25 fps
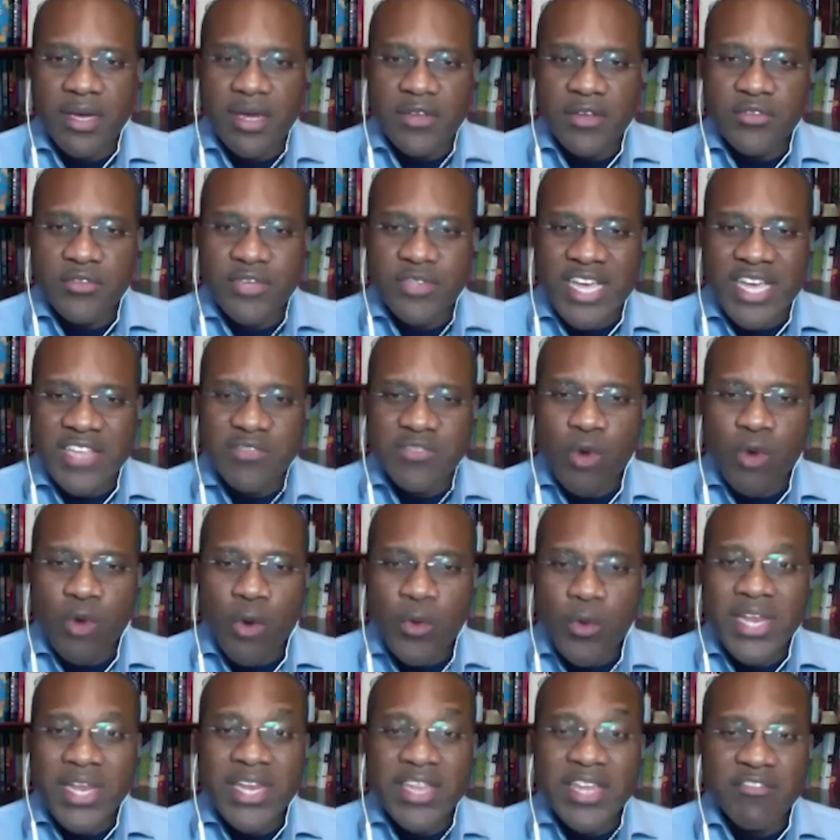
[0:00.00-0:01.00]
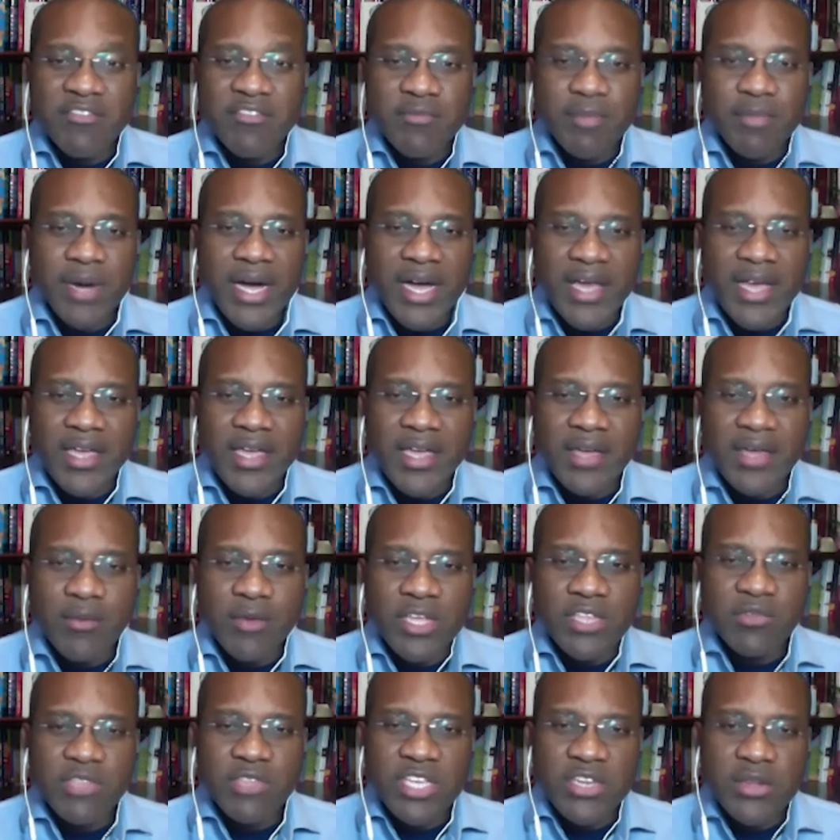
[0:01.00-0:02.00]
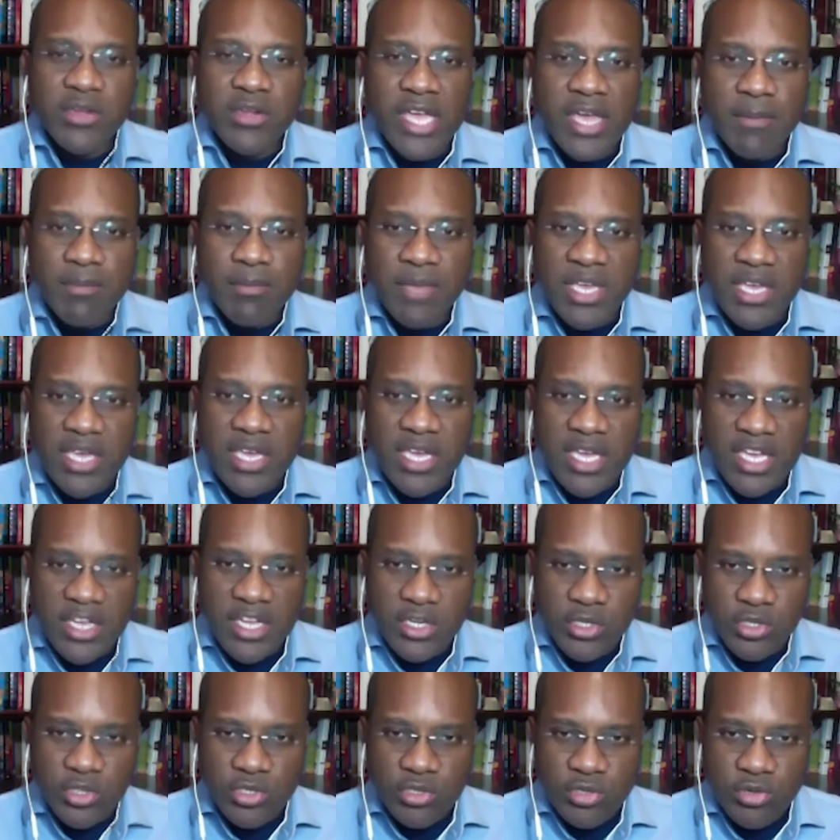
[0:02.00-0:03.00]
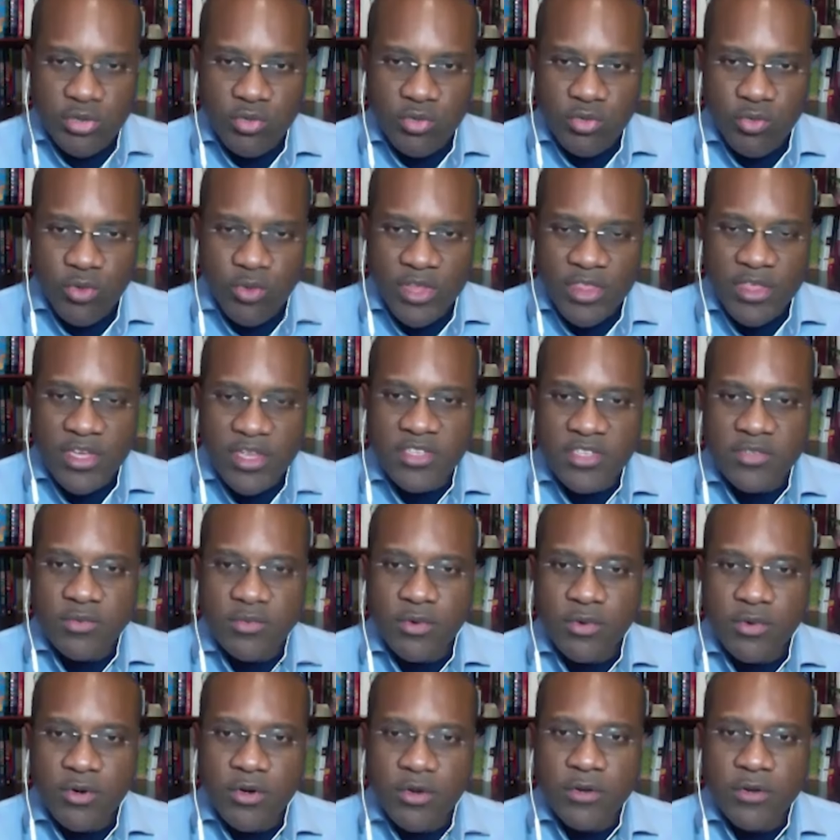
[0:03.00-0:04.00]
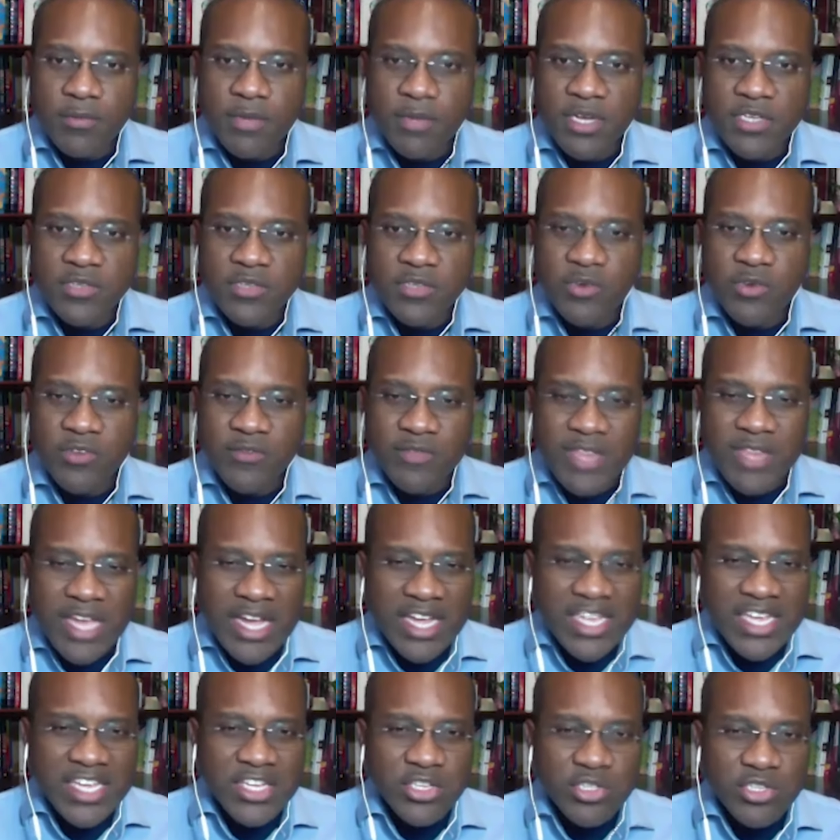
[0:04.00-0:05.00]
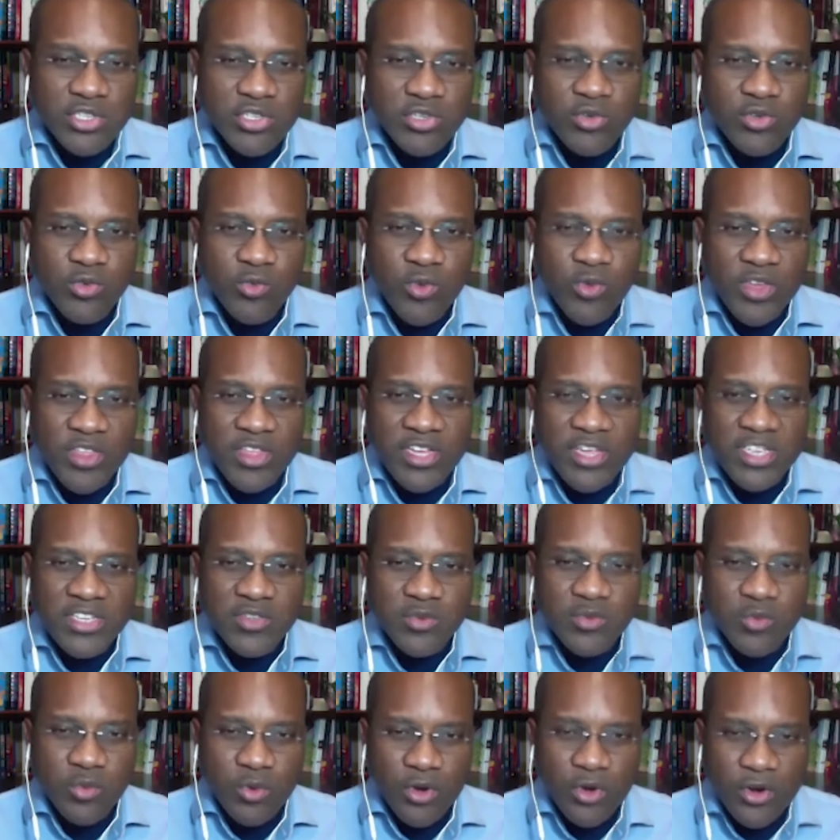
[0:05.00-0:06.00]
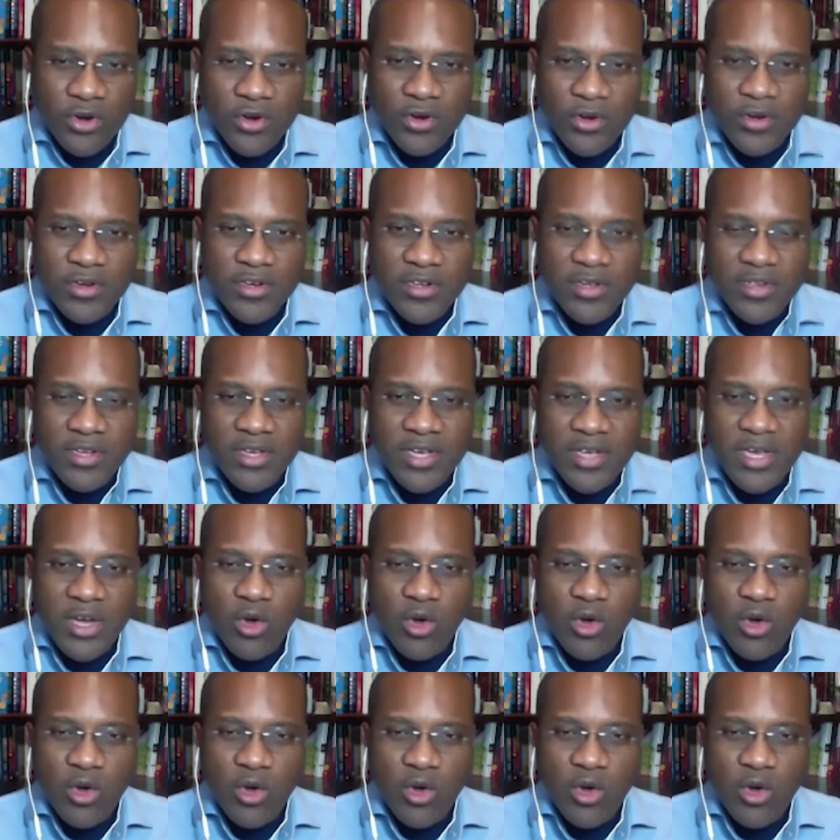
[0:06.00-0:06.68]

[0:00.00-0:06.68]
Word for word: So that's what we live by. We need to be in tune with His Word because if not in tune with His Word,